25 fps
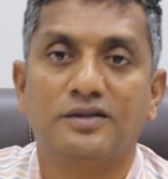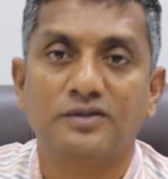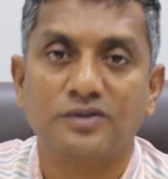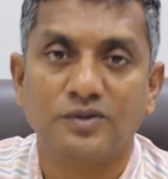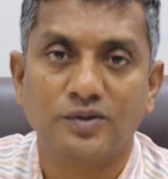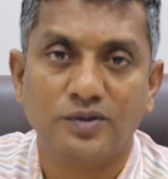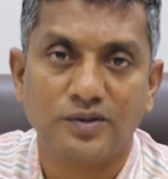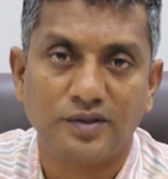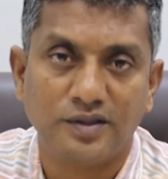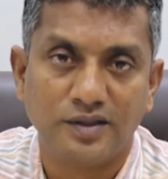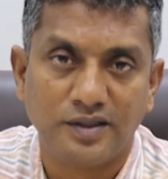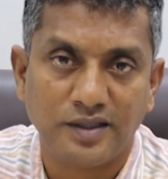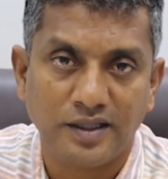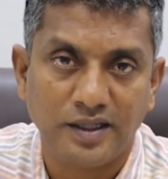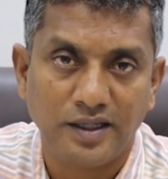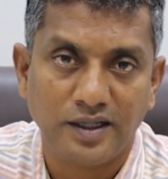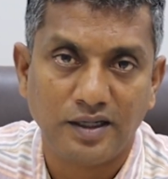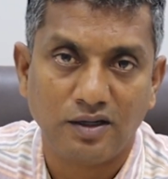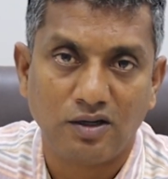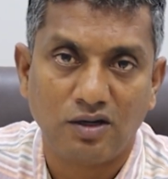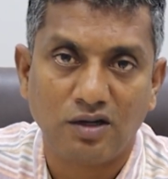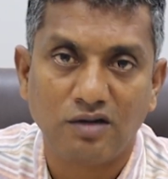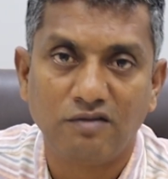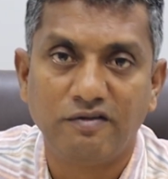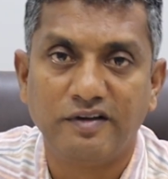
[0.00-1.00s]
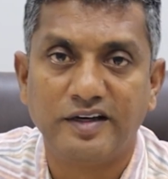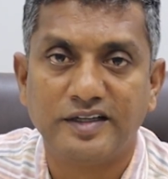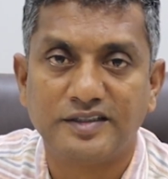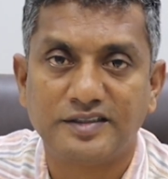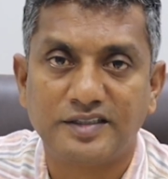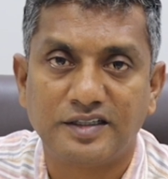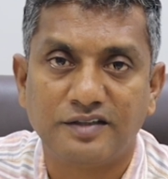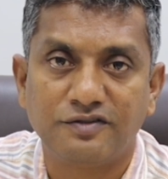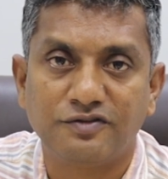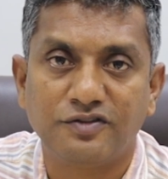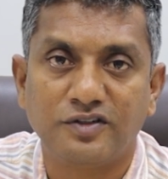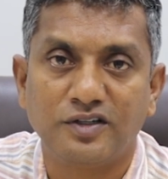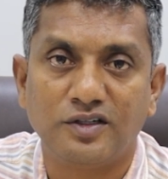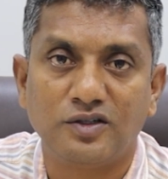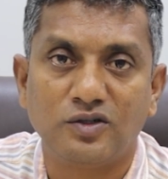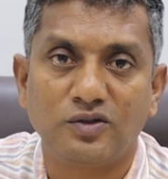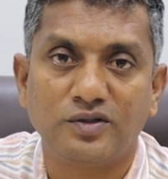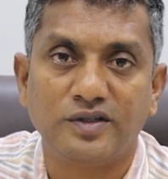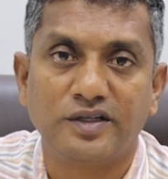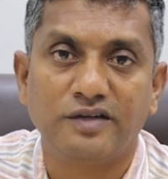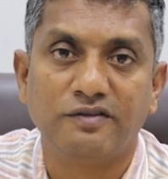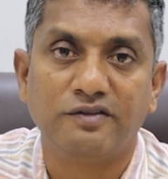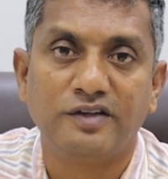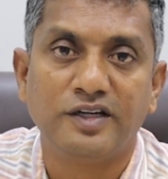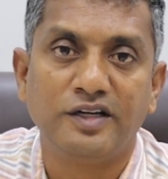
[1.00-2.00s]
So they always refer to
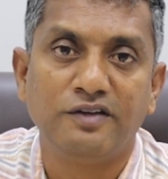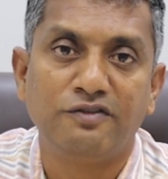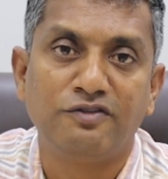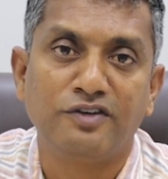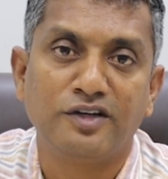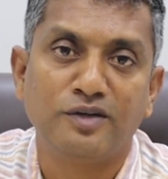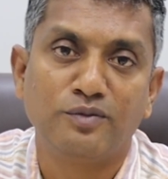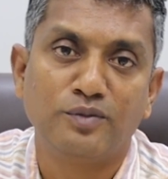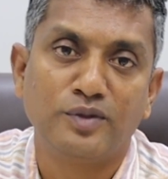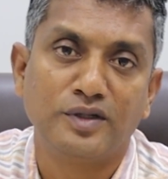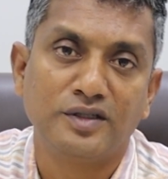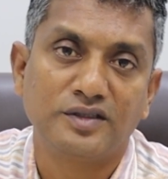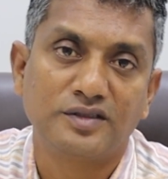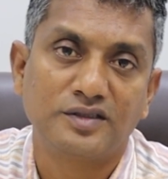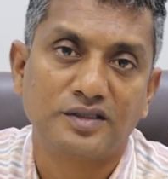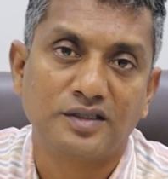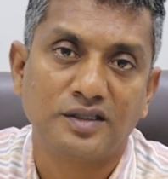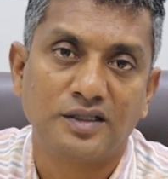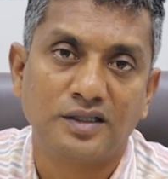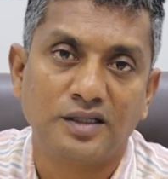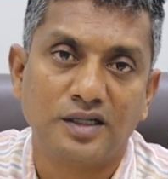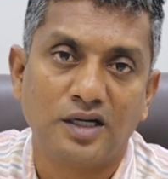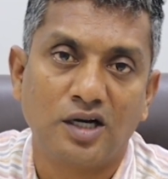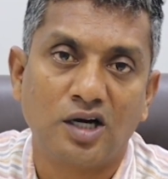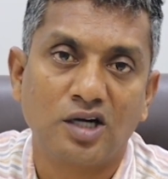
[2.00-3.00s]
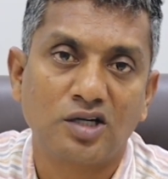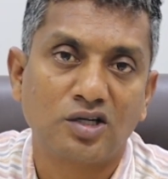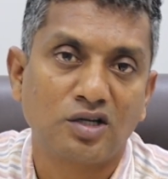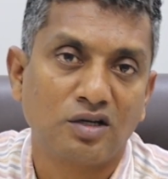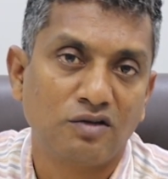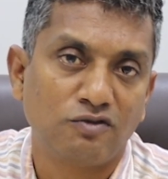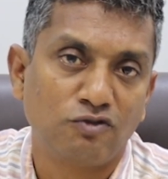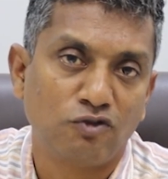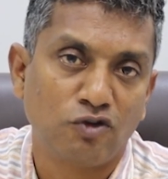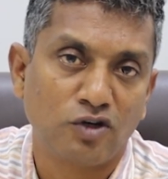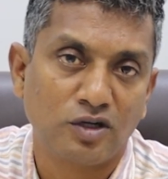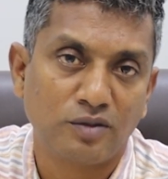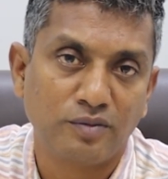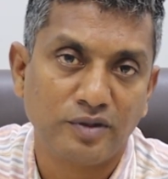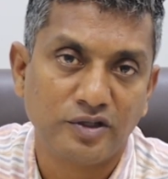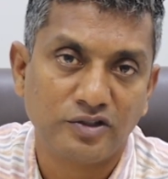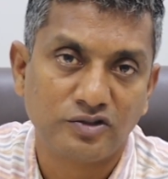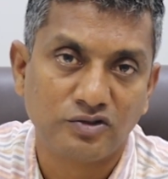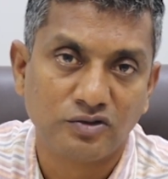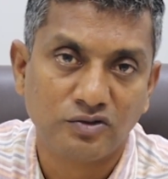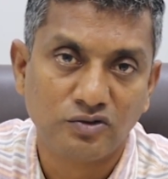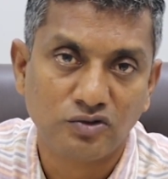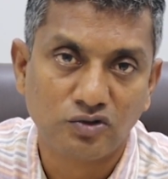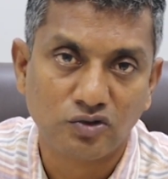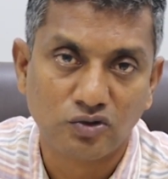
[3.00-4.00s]
their very famous Art of War by
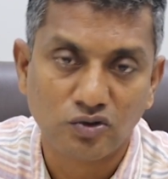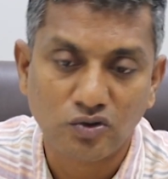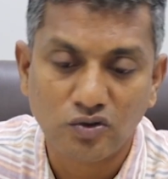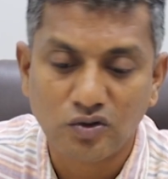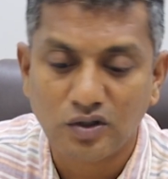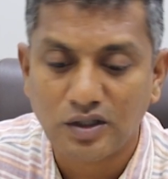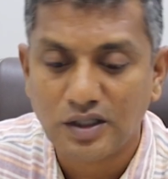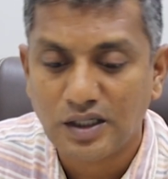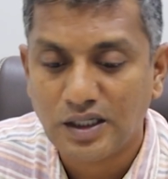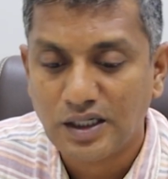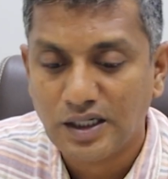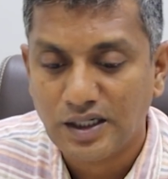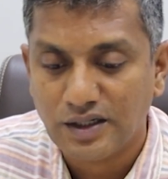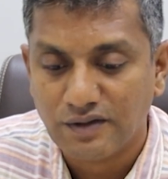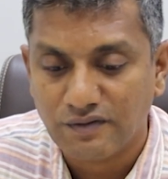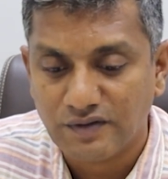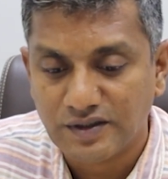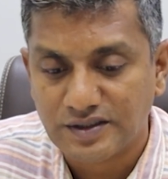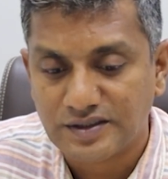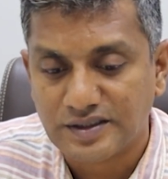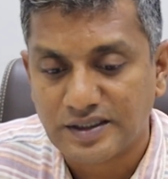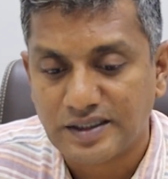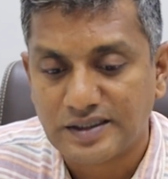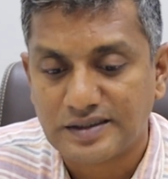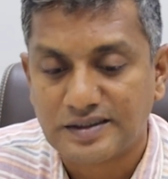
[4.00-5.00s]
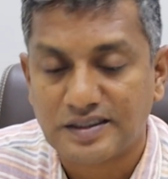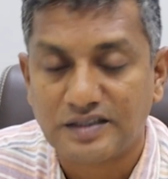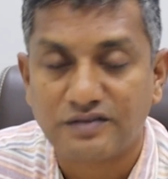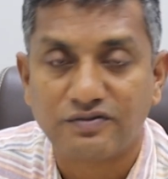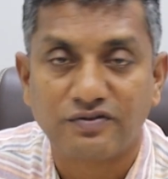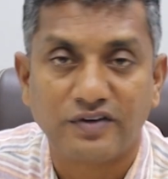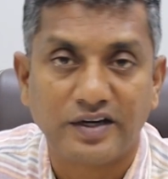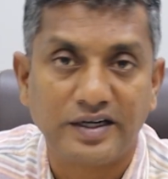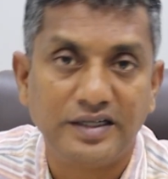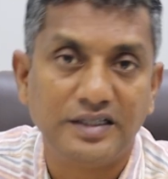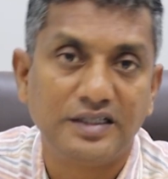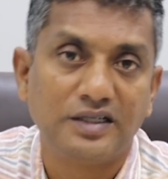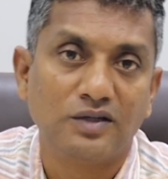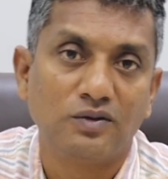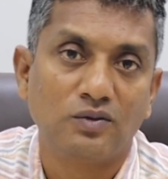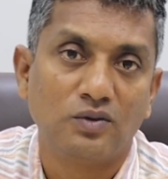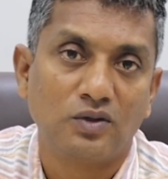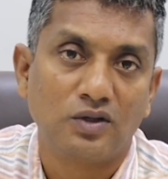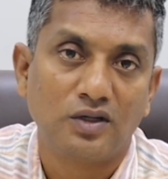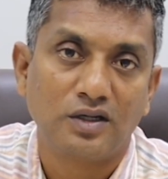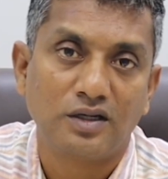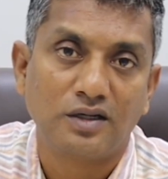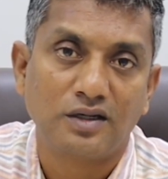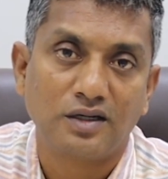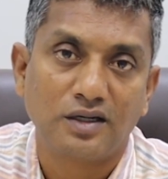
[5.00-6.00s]
Sun Tzu, which says that fight a
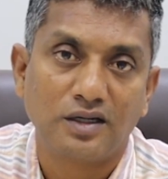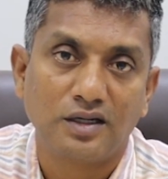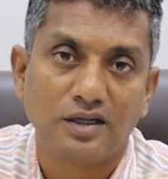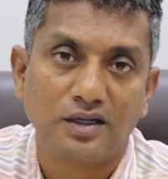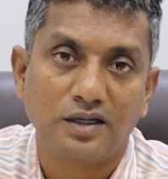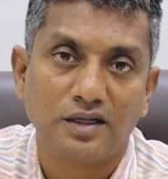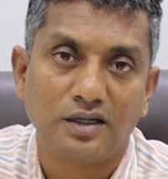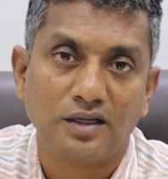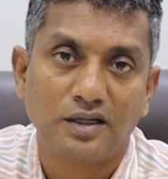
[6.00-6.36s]
war